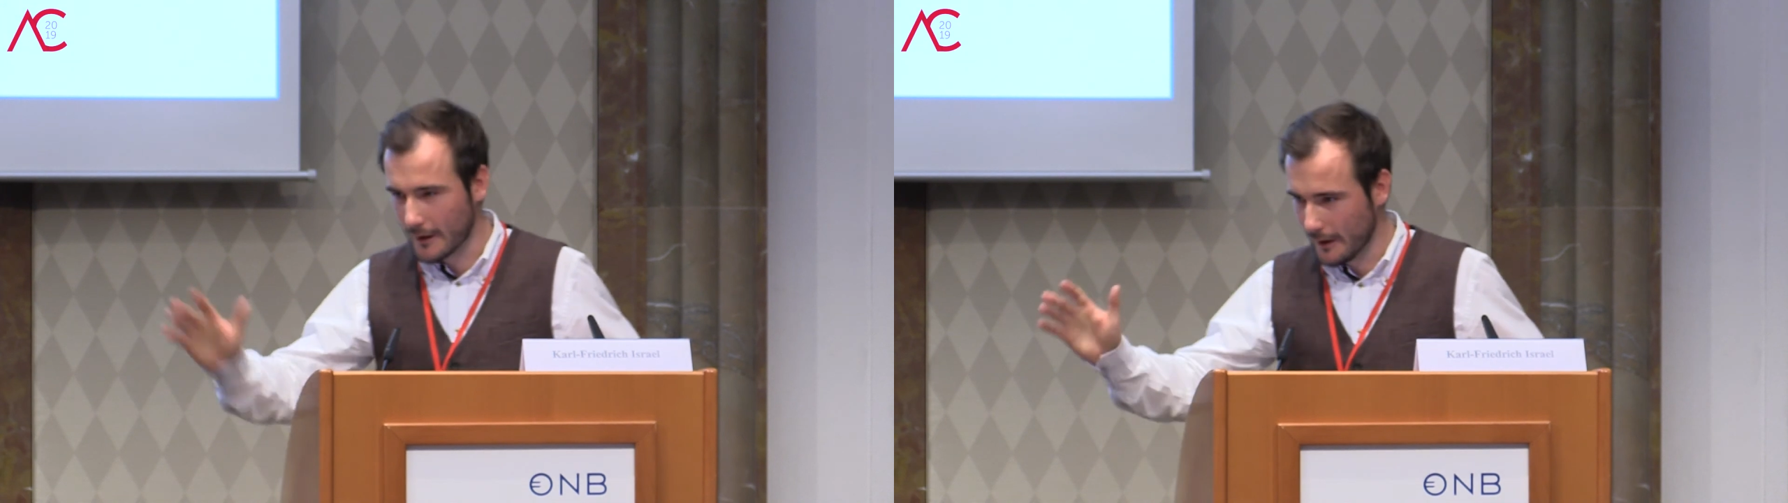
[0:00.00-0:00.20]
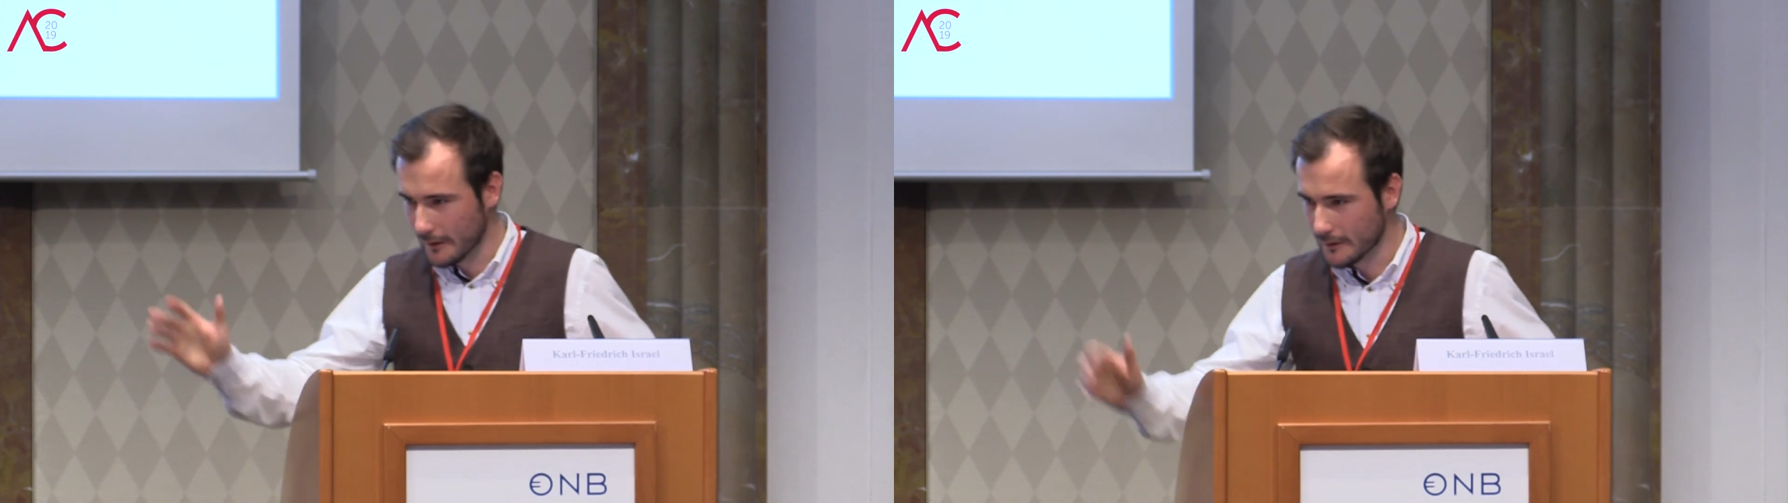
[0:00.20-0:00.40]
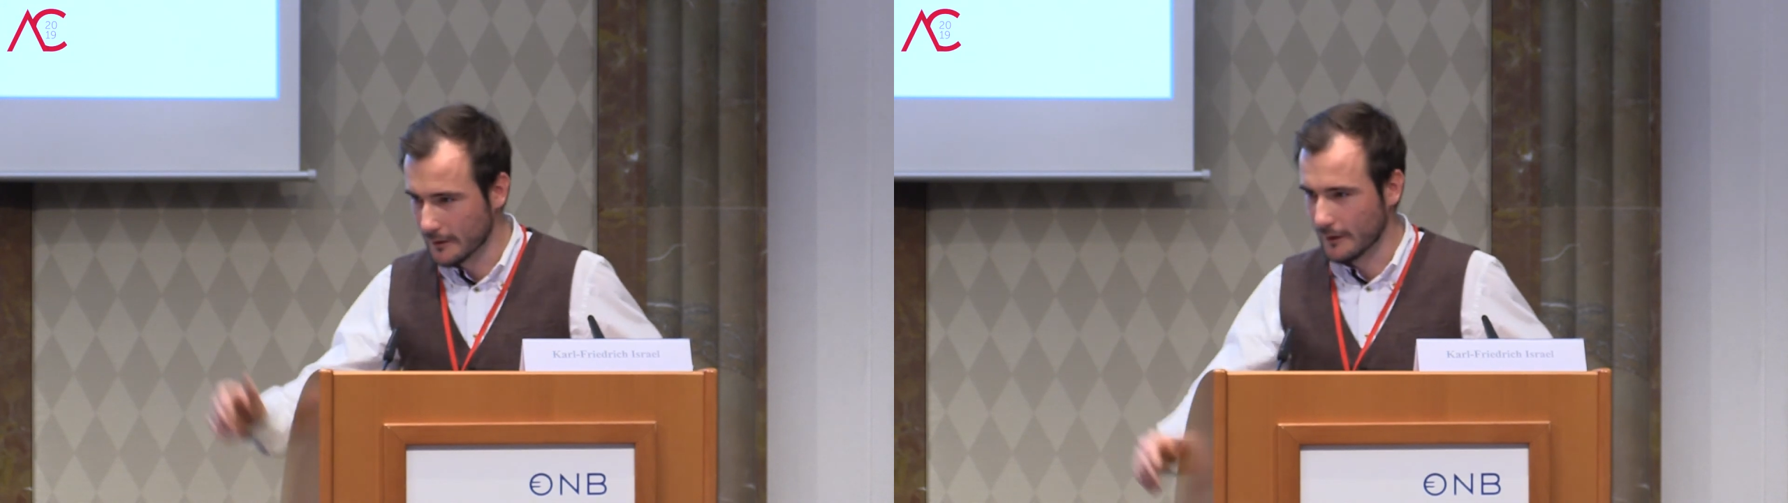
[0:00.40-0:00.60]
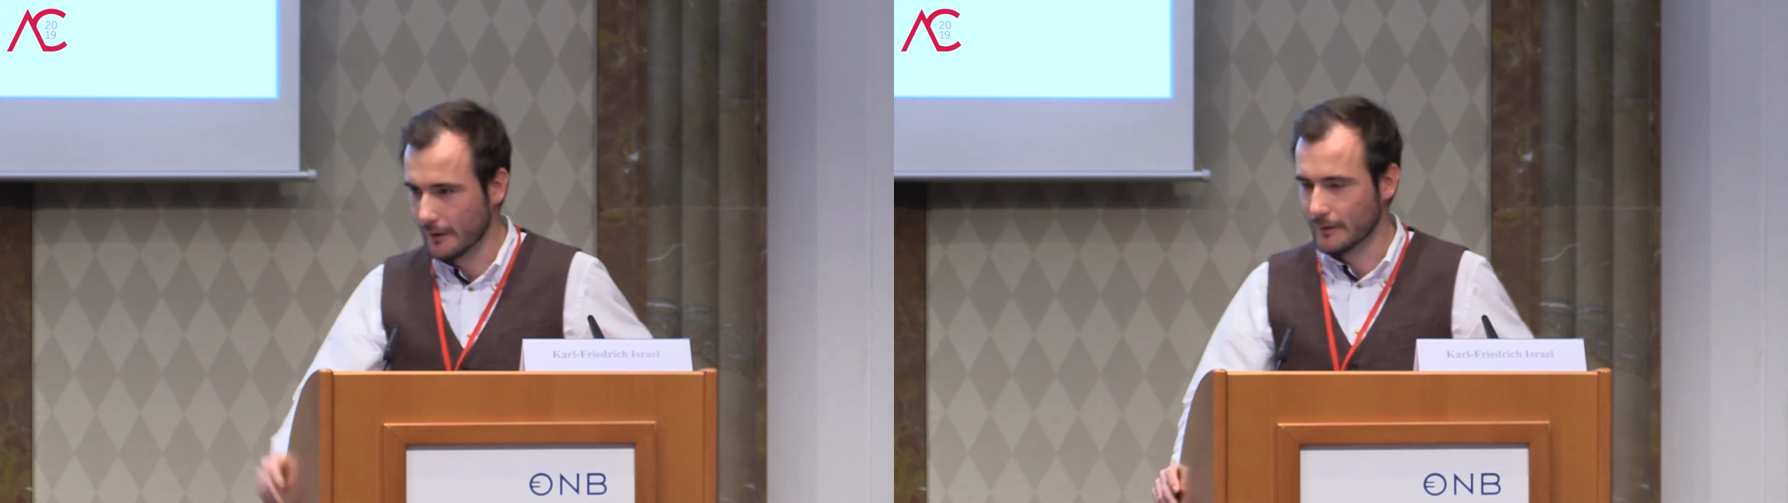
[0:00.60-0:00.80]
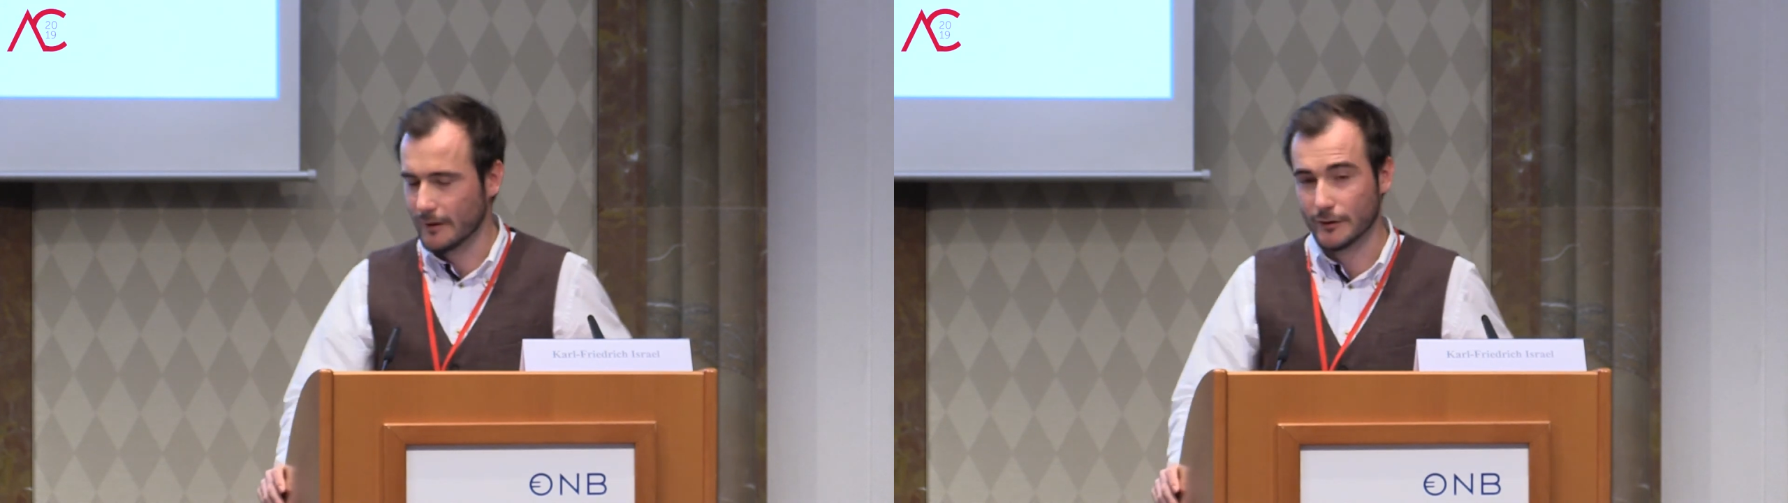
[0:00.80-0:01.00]

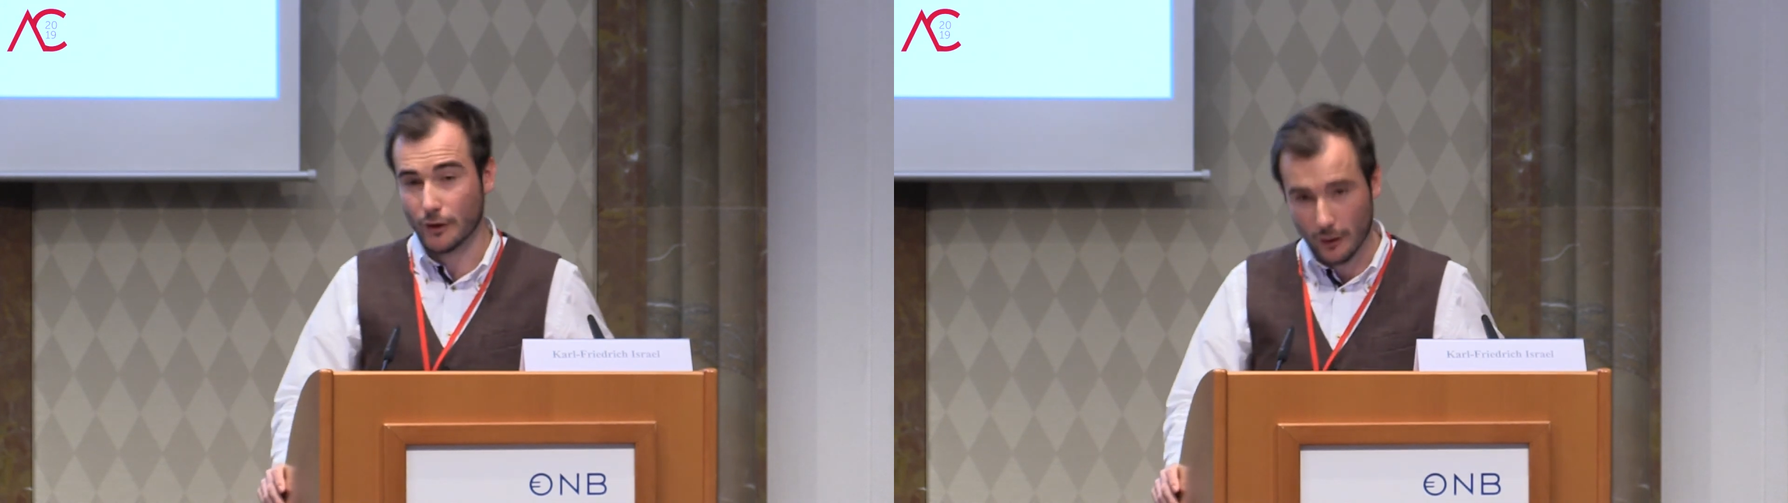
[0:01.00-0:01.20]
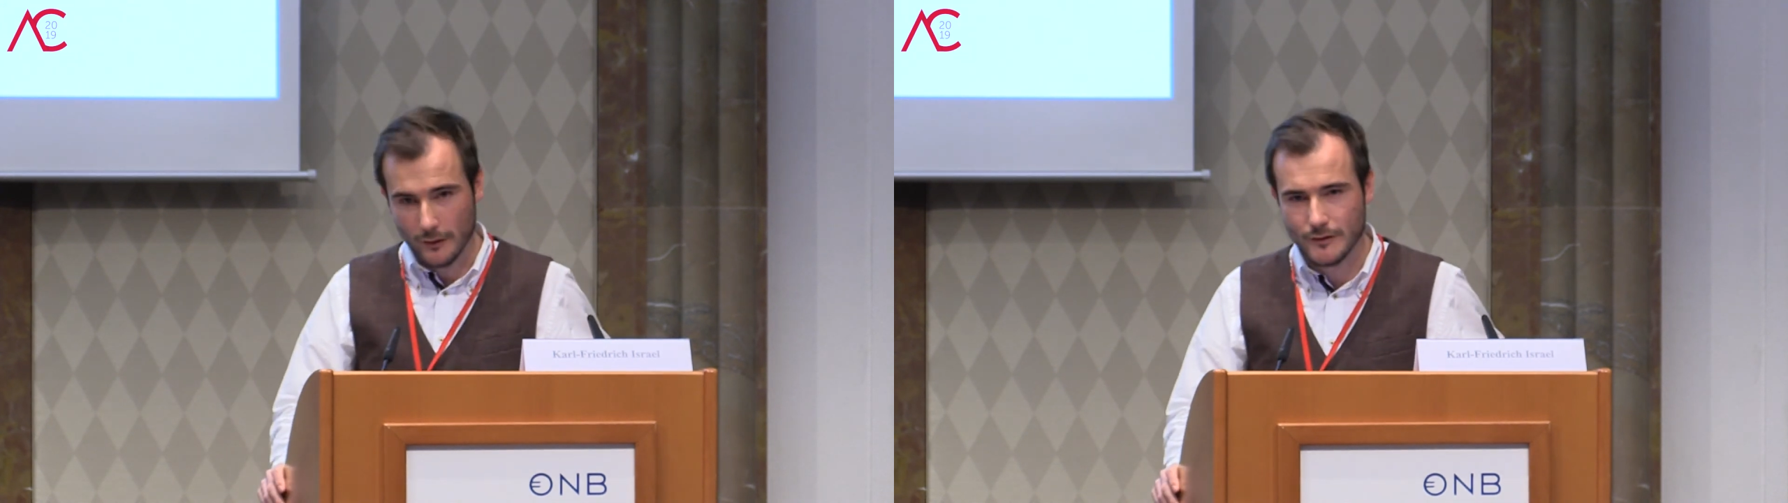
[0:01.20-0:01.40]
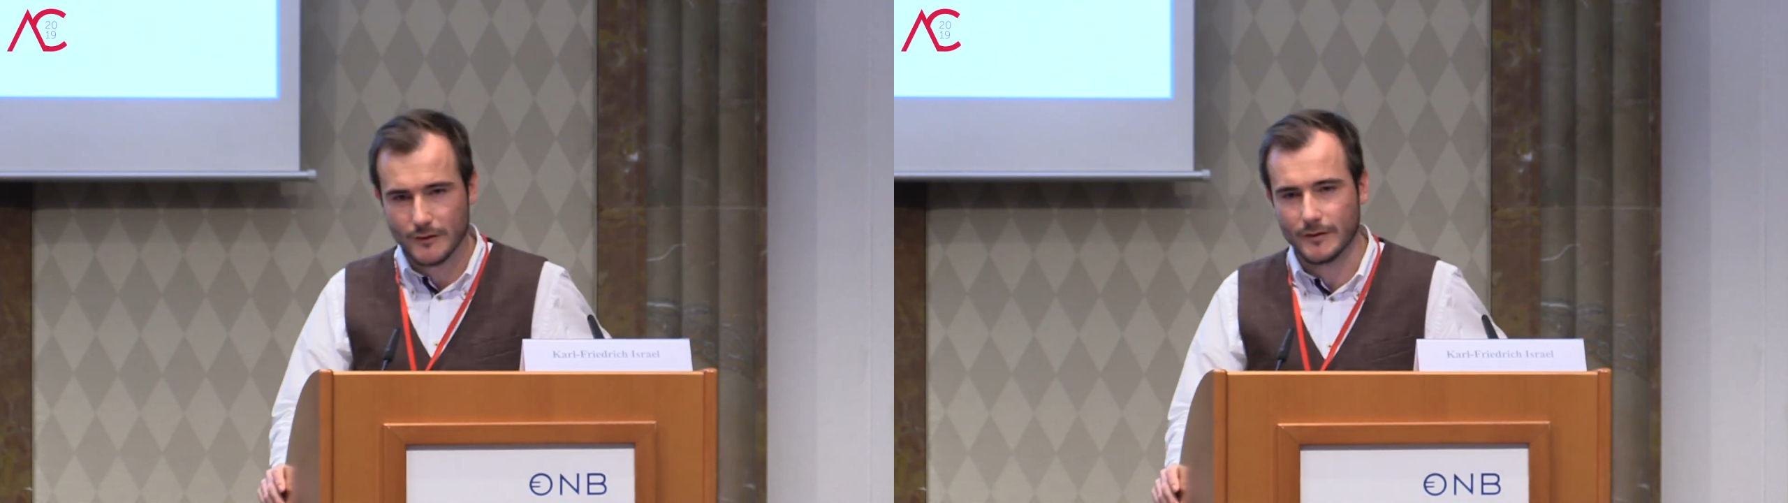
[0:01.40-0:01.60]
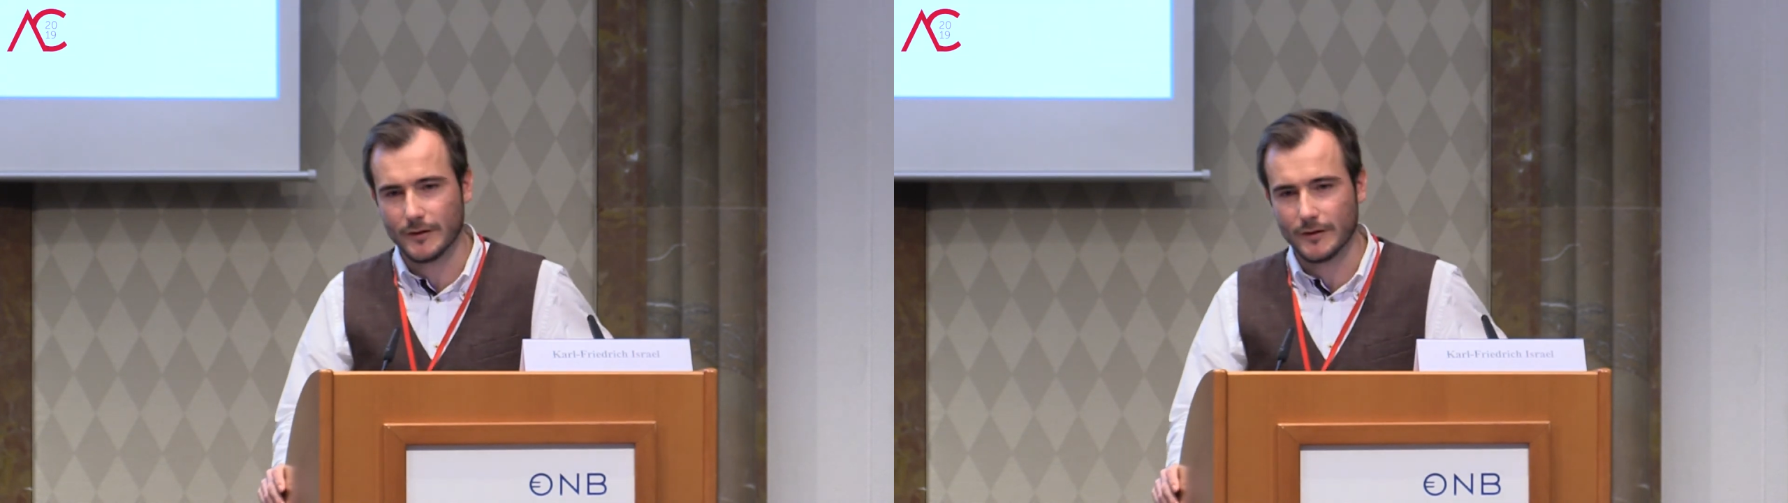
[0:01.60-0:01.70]
and costs